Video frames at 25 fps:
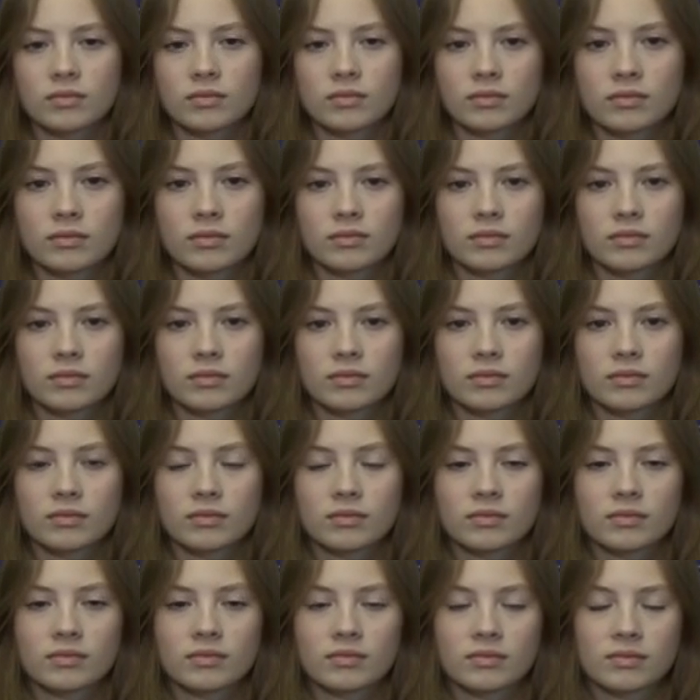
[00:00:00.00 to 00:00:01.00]

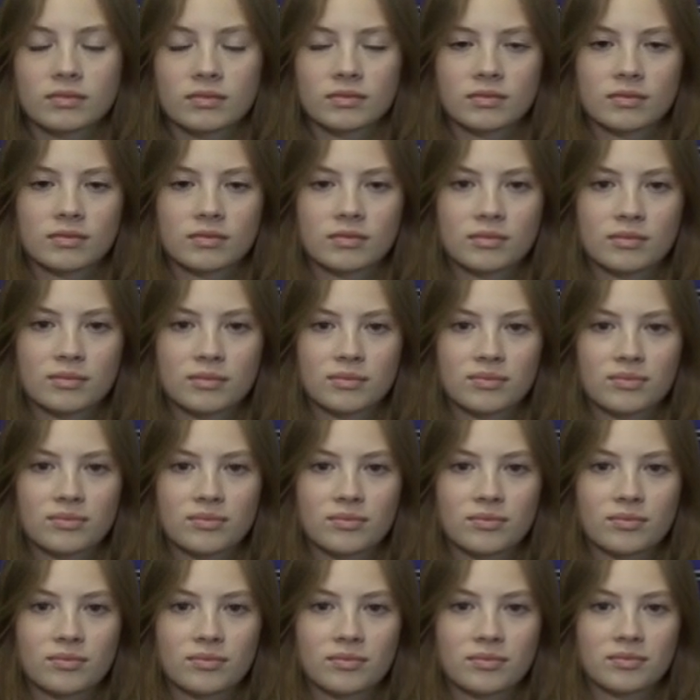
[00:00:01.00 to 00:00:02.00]

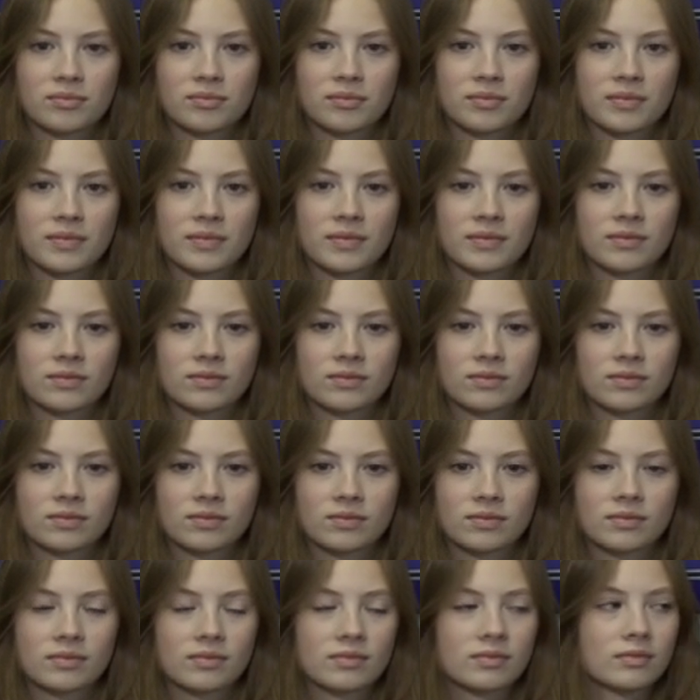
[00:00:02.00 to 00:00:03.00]

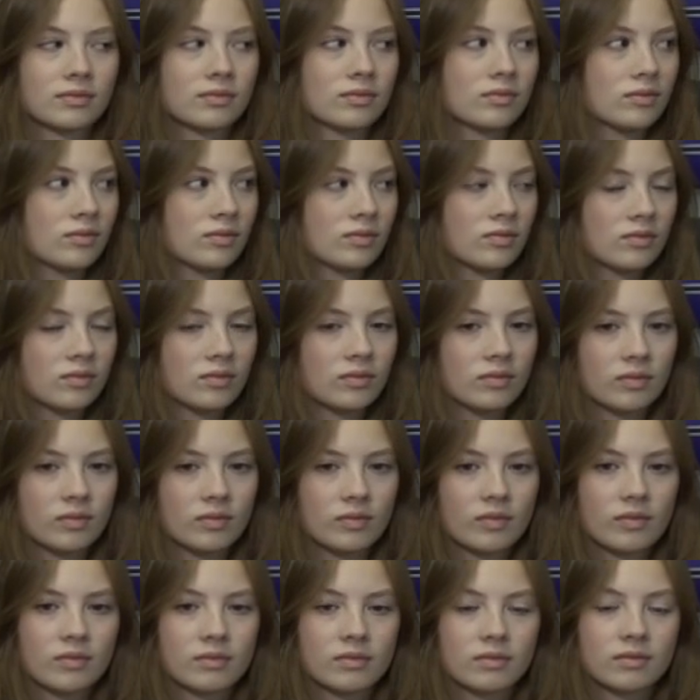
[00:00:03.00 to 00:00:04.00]

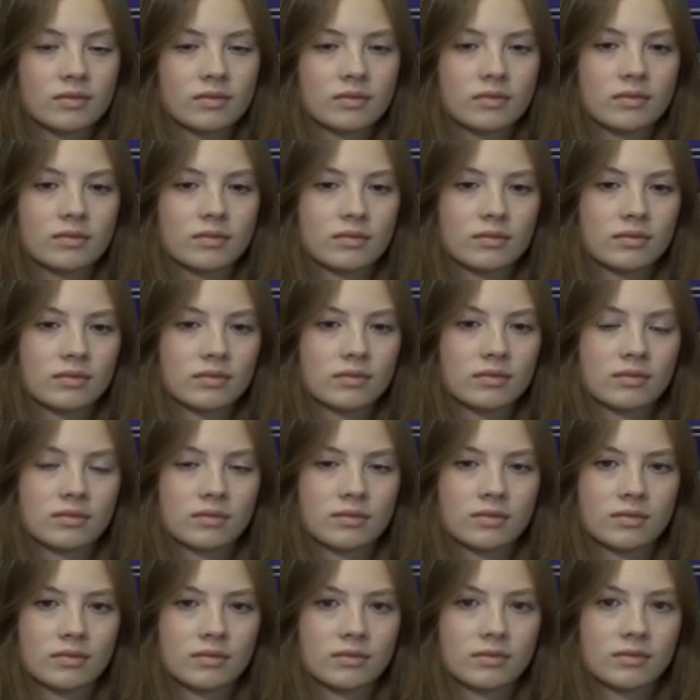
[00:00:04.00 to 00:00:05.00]

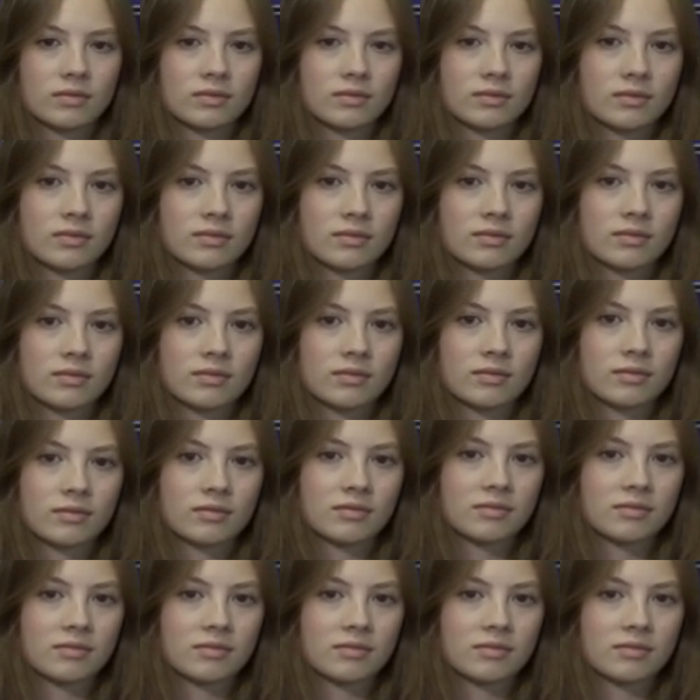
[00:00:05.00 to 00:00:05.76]
This person isn't speaking.